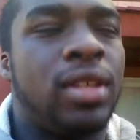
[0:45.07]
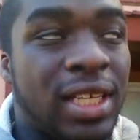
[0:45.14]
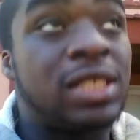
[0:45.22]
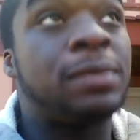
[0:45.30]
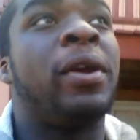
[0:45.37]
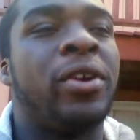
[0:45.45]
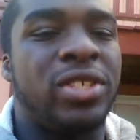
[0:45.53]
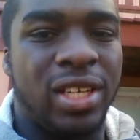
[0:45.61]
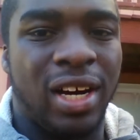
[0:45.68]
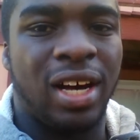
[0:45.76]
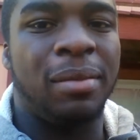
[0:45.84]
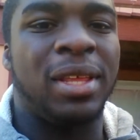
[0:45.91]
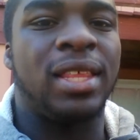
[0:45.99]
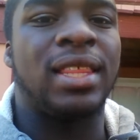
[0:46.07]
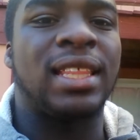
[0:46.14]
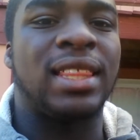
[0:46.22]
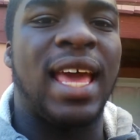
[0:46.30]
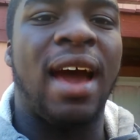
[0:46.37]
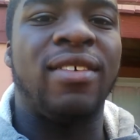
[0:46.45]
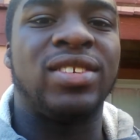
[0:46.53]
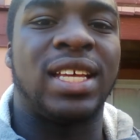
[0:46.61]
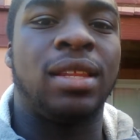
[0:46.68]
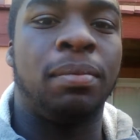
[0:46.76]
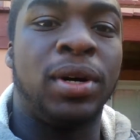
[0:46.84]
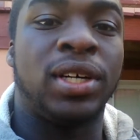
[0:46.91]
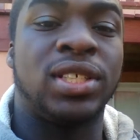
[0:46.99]
experience economy that they have
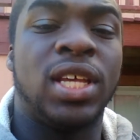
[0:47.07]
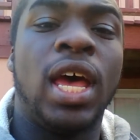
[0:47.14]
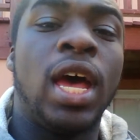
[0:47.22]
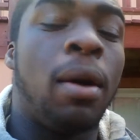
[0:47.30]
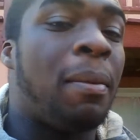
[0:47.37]
inside the books,